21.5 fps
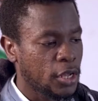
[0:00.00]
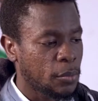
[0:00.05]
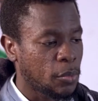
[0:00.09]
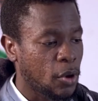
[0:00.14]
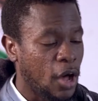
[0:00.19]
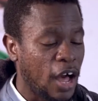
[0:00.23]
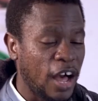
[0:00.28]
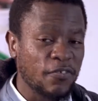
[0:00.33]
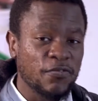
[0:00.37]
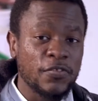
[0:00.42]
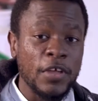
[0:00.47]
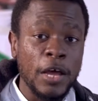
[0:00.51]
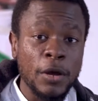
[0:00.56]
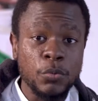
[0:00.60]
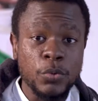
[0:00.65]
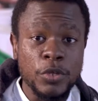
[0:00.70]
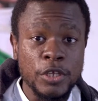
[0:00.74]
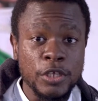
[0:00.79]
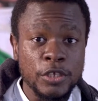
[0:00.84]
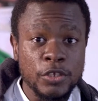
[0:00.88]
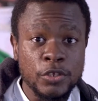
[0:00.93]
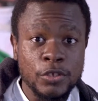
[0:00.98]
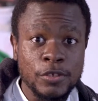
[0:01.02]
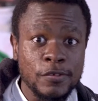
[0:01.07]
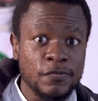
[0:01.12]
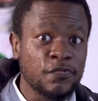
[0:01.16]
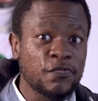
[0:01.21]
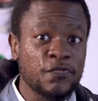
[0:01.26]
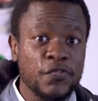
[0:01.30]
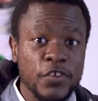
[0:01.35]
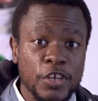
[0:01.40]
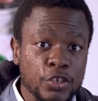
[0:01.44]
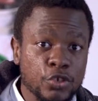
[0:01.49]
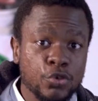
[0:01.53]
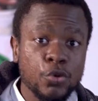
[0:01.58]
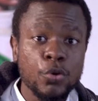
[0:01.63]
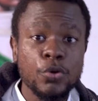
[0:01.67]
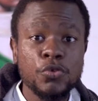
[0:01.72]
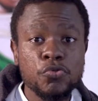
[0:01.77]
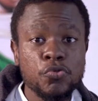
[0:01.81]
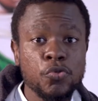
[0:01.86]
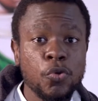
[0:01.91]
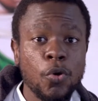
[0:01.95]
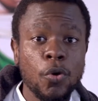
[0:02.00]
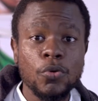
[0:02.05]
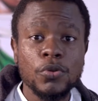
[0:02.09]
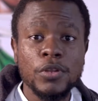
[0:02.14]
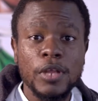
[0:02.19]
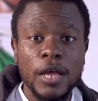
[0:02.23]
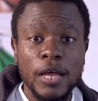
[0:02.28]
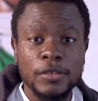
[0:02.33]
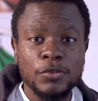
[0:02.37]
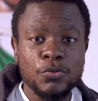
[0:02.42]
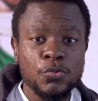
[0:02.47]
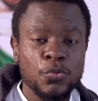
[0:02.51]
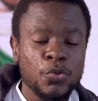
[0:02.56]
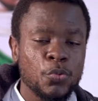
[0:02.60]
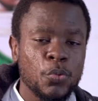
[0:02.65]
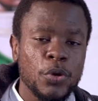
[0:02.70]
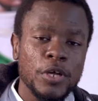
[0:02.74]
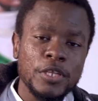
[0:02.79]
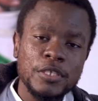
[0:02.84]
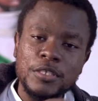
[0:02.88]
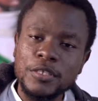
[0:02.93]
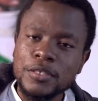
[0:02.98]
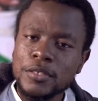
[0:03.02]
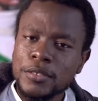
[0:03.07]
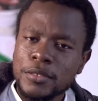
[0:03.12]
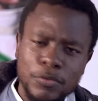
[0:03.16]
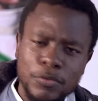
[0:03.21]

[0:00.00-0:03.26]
But after we finished going through all that, we went,